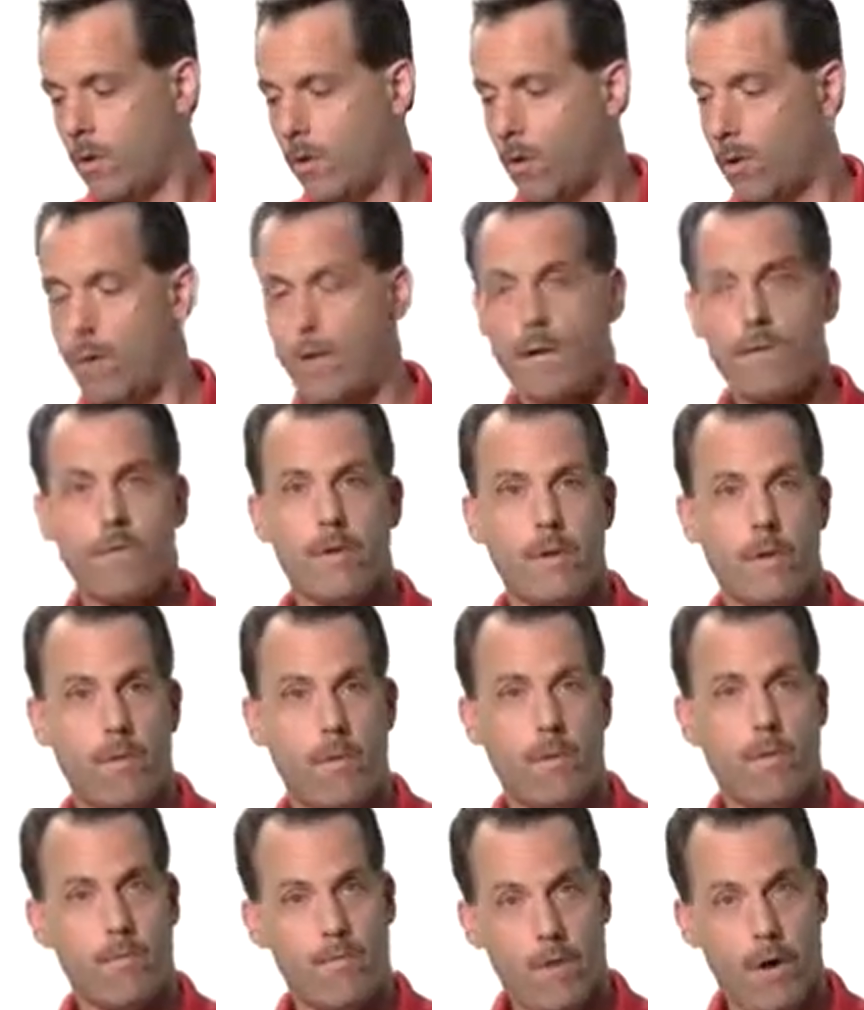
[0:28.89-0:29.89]
or even
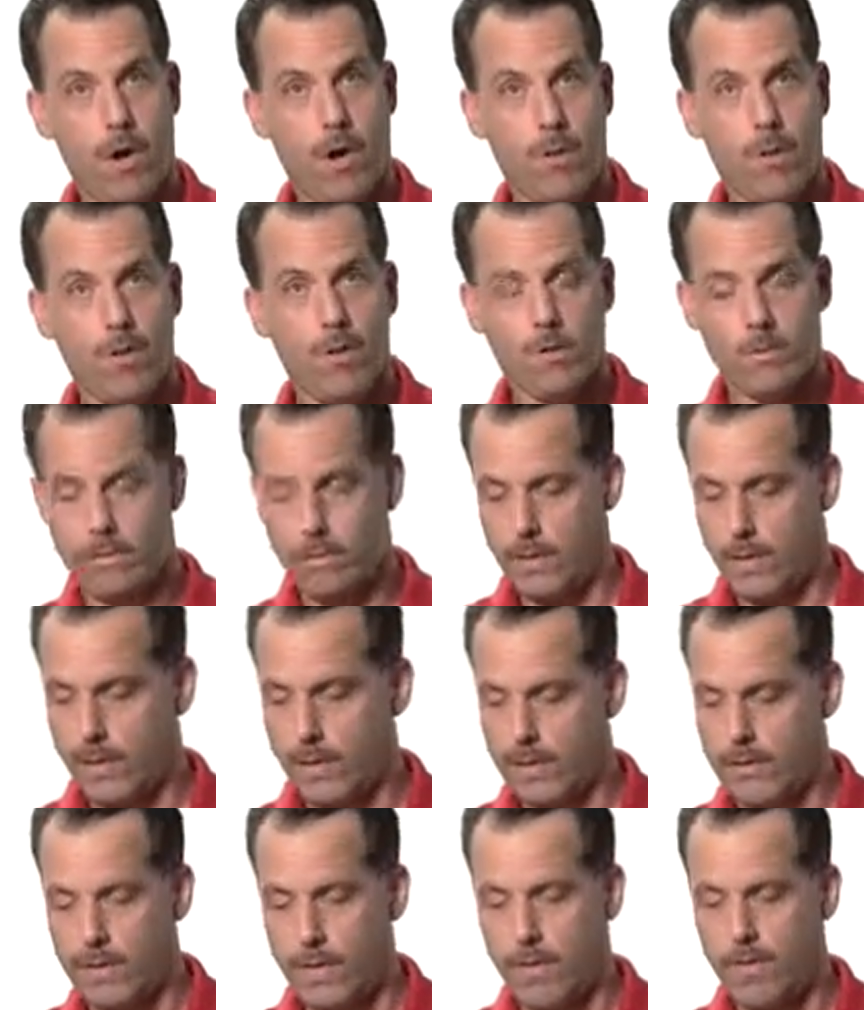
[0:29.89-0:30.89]
a phone
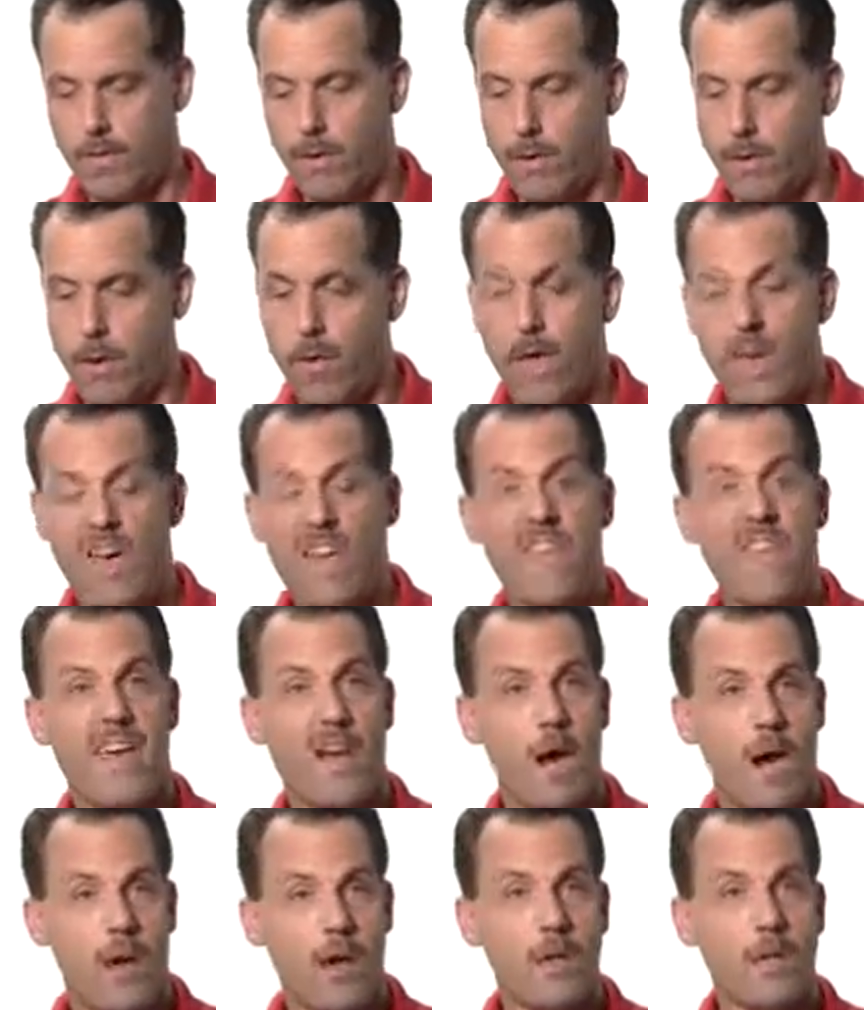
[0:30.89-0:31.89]
like this iPhone,
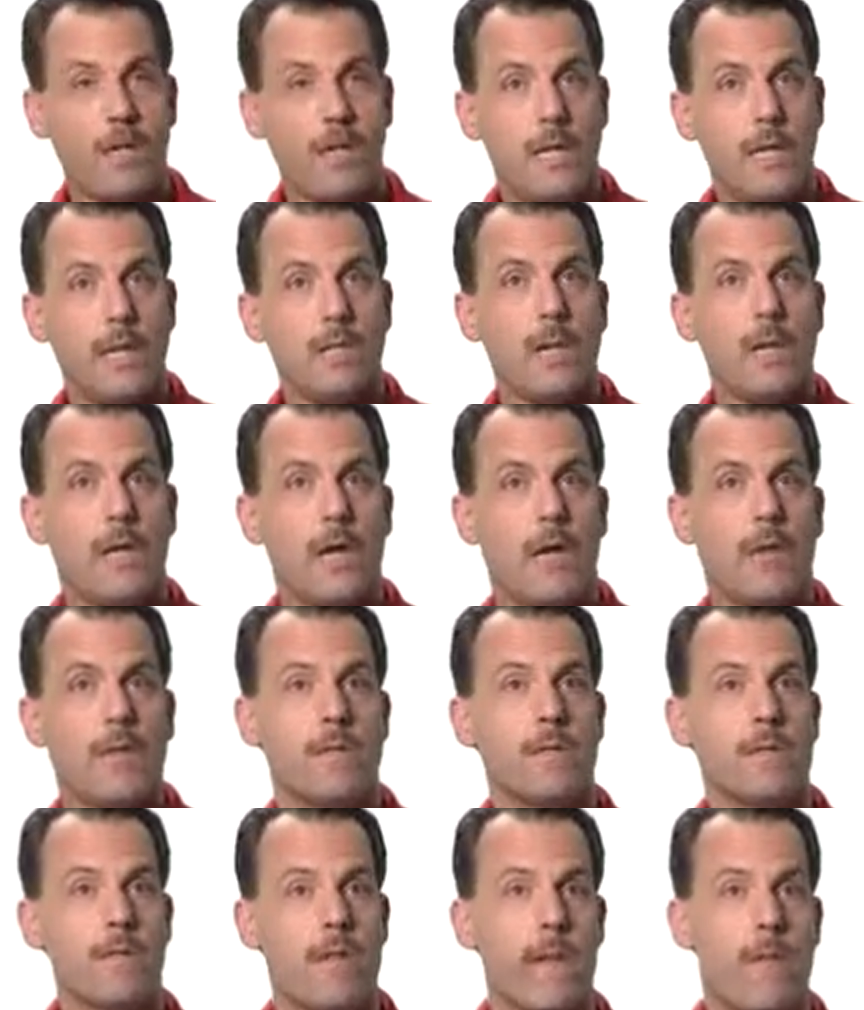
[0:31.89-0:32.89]
they all need to be on
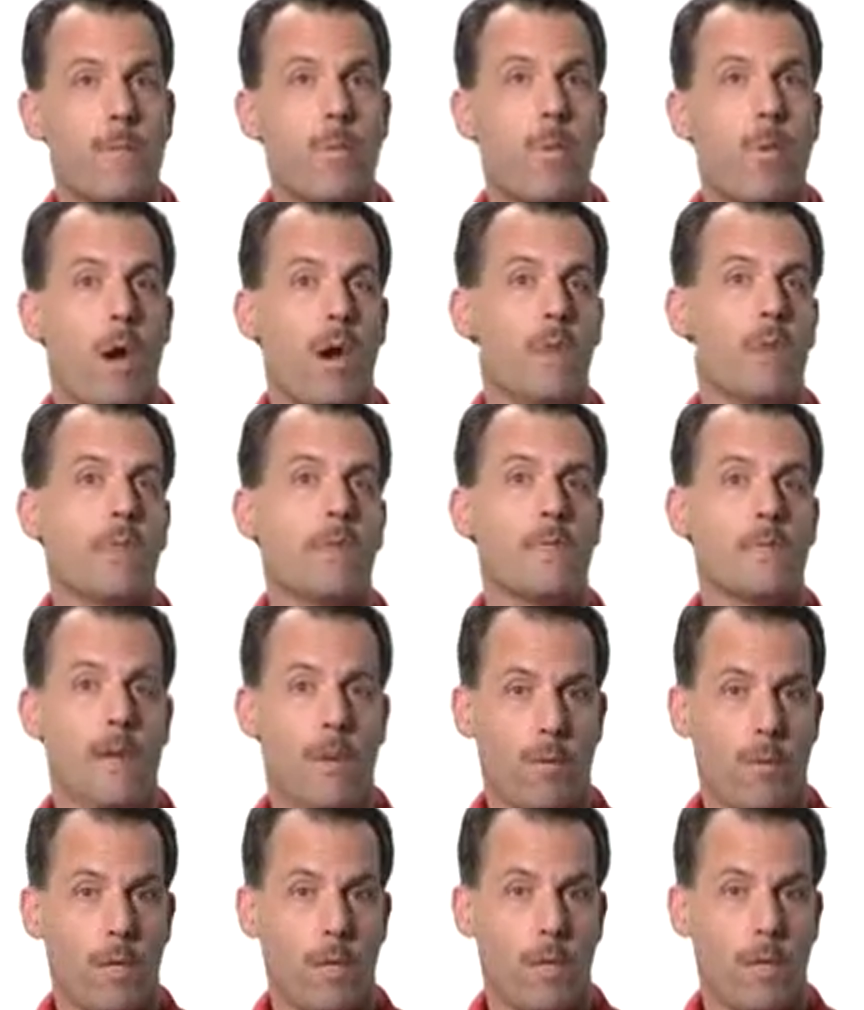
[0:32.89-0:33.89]
the same wireless
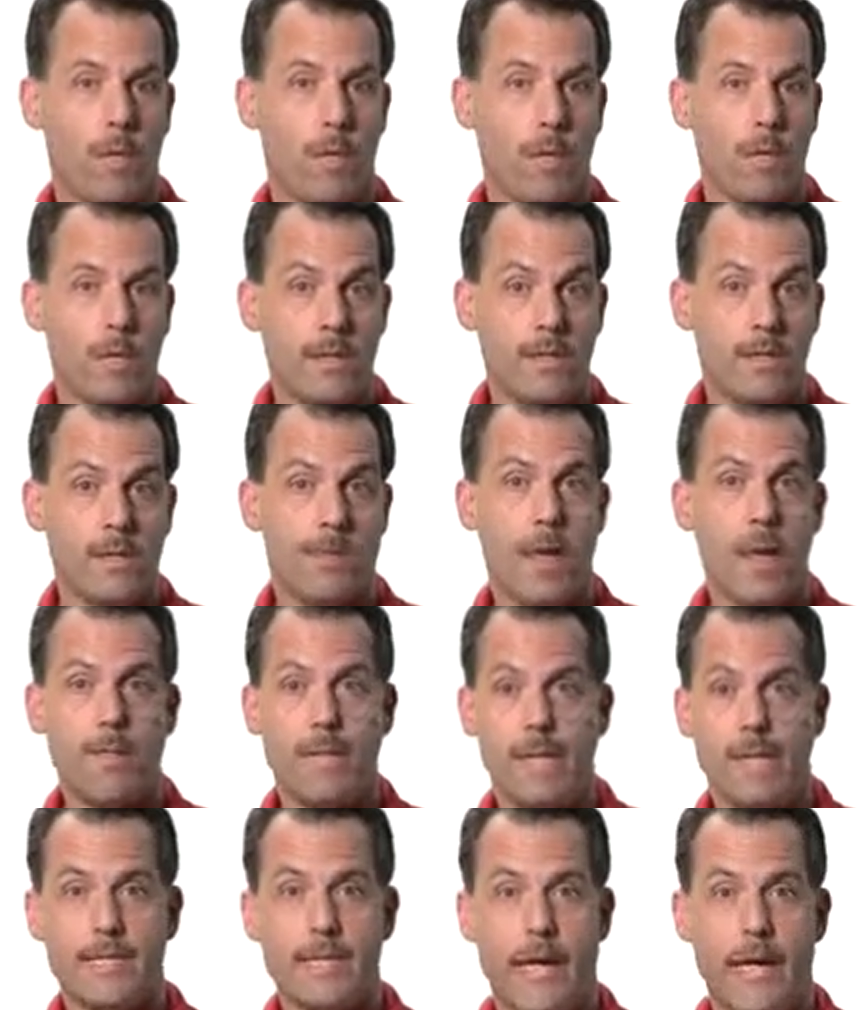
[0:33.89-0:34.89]
network. So that
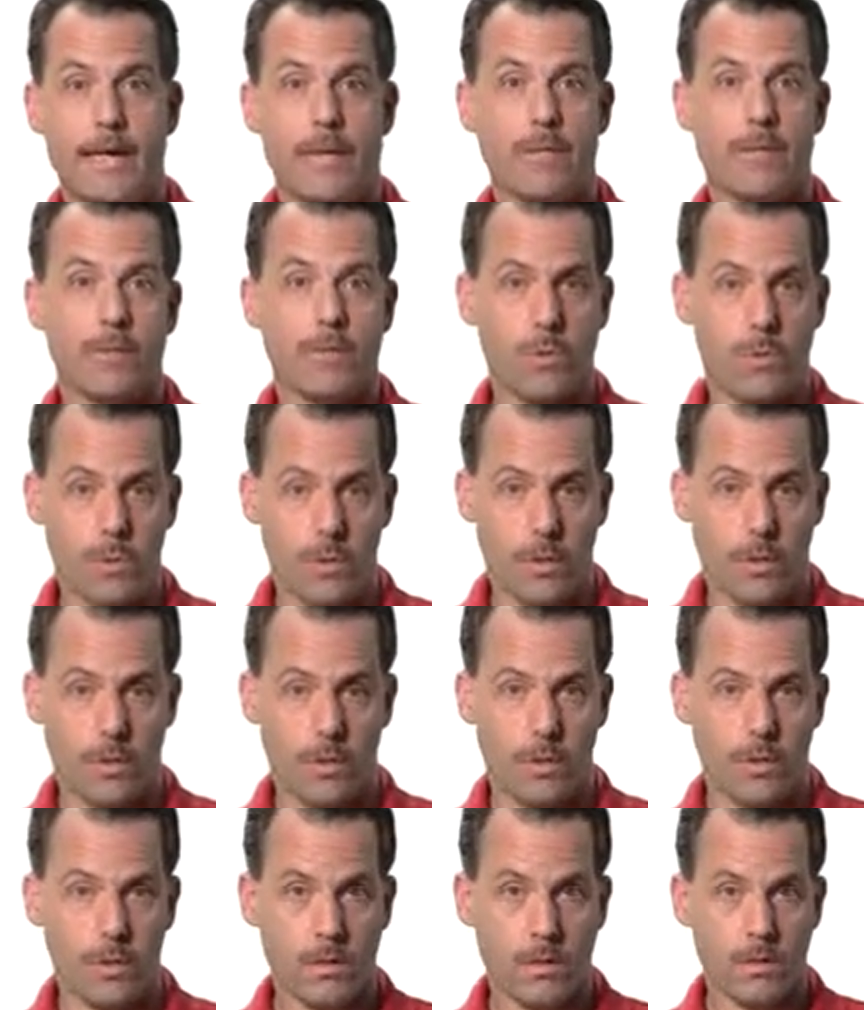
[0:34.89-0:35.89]
means at your
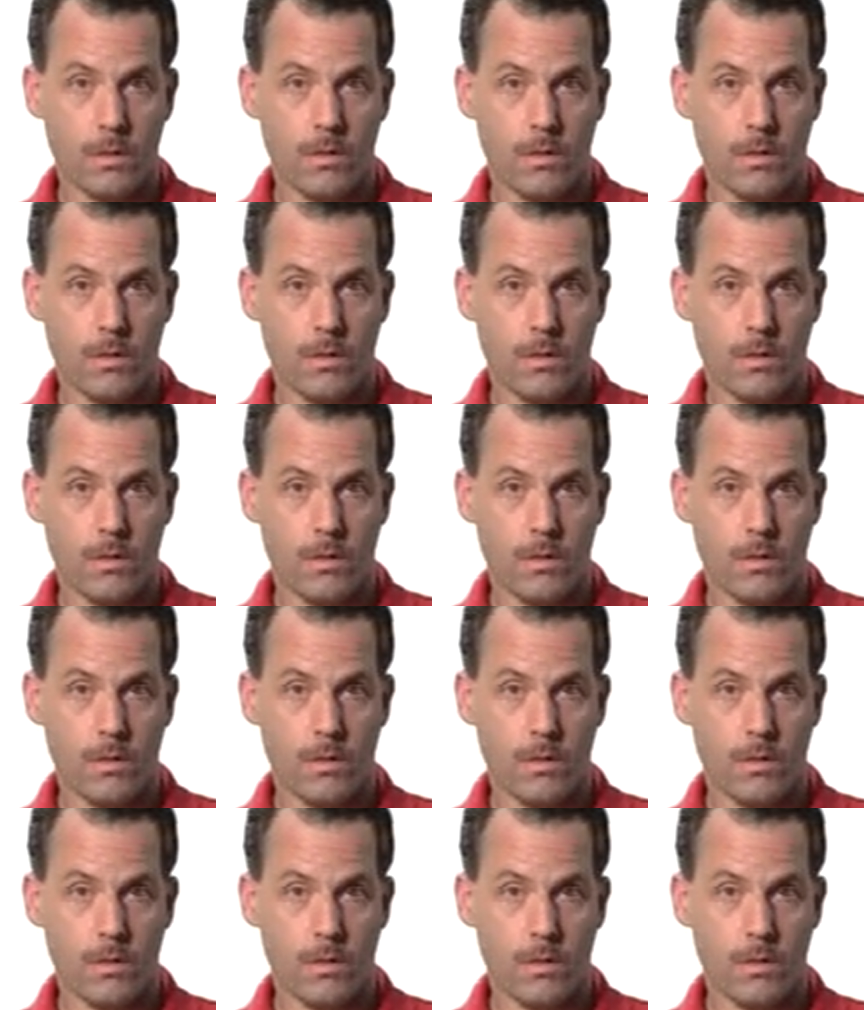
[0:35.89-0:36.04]
school,